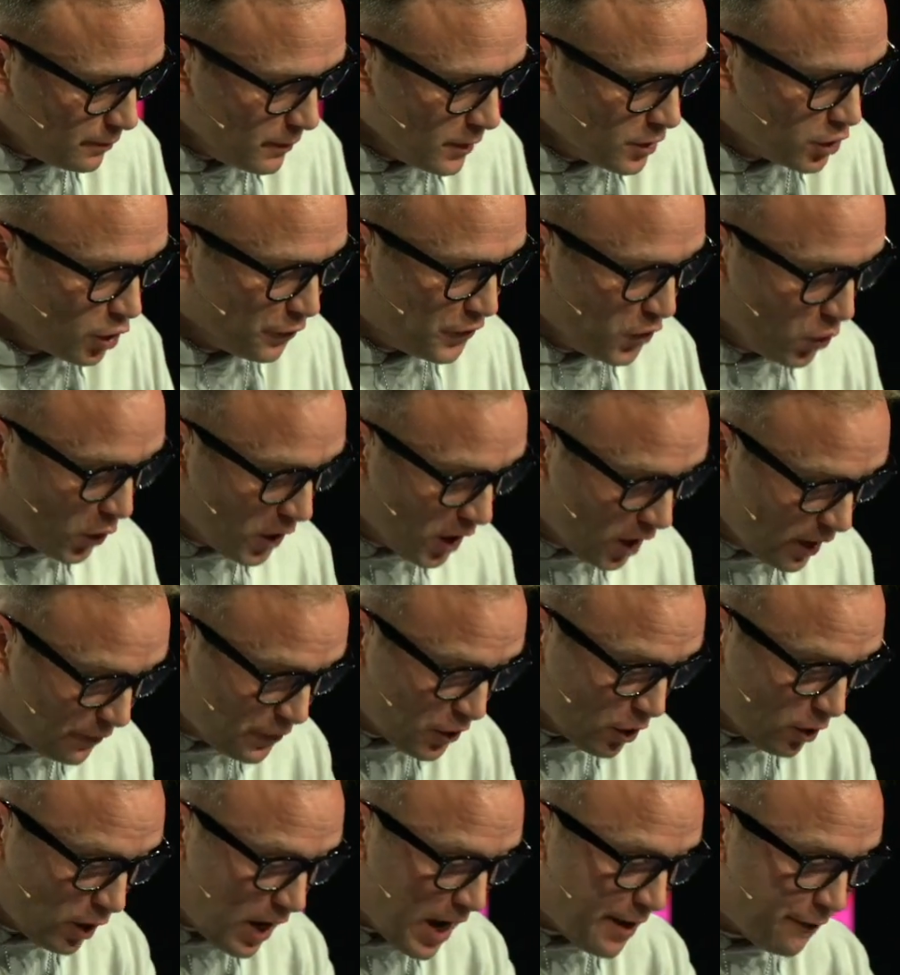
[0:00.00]
So if you want to live
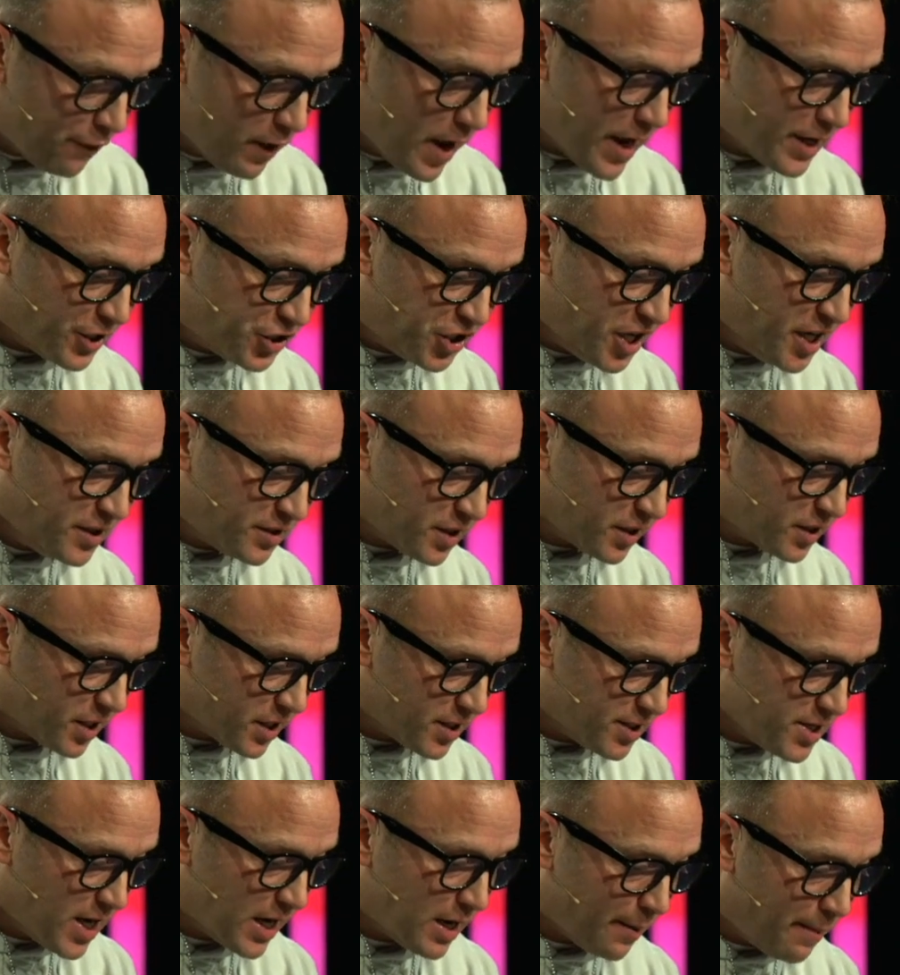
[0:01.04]
your life like Jesus,
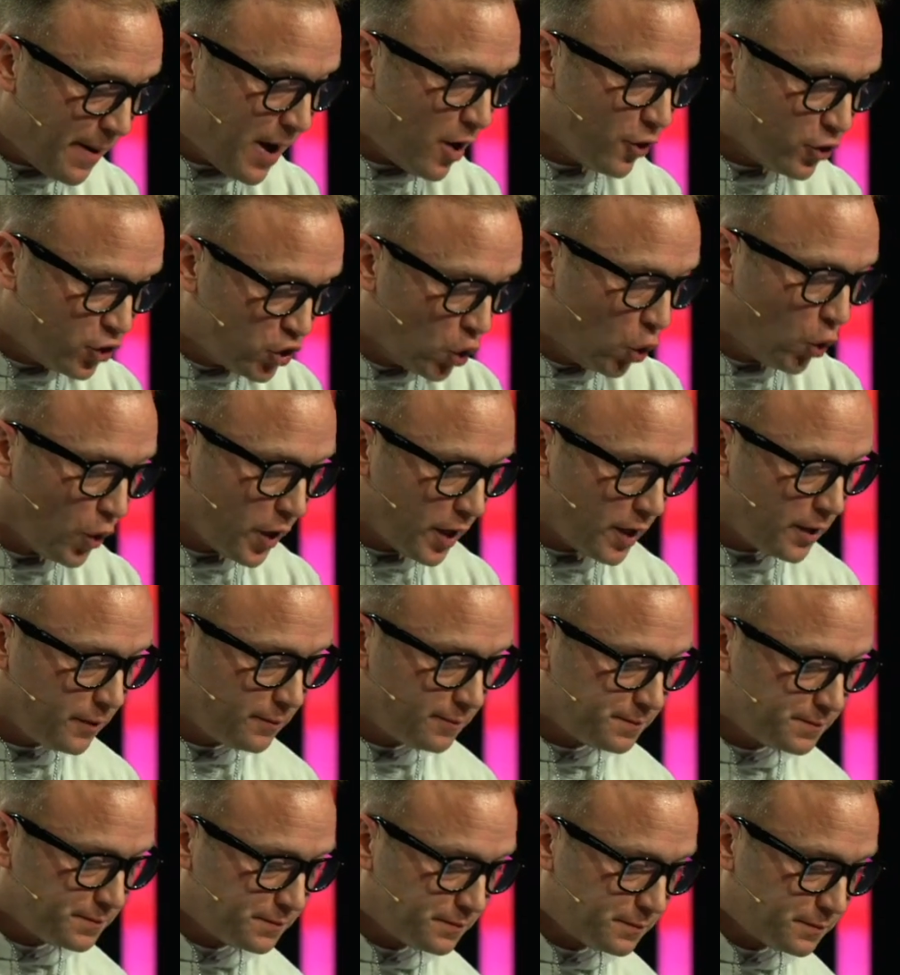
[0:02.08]
it's not about doing,
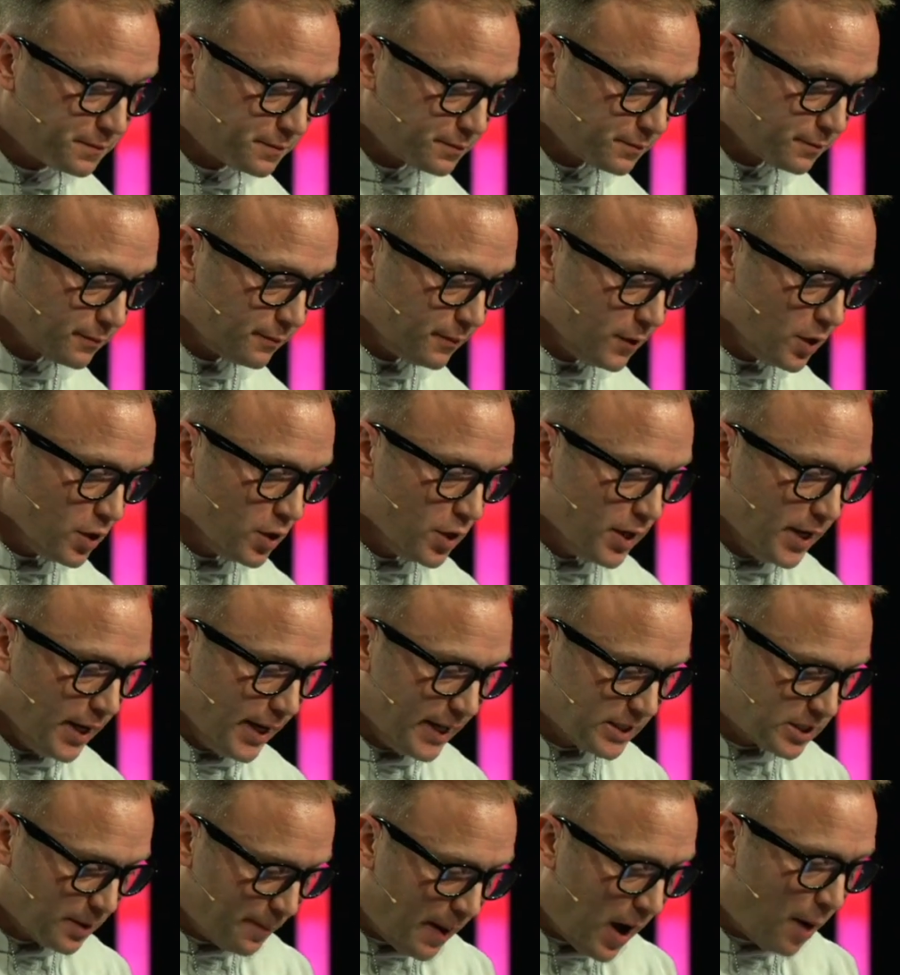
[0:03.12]

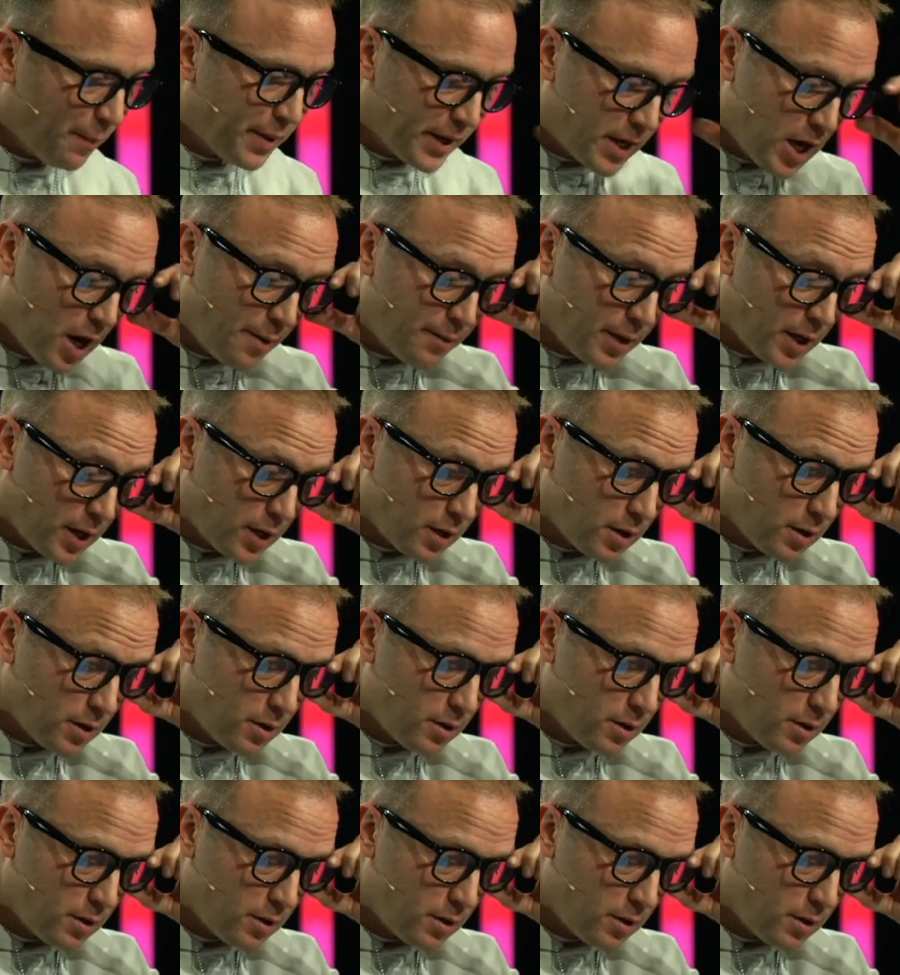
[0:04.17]
it's about becoming.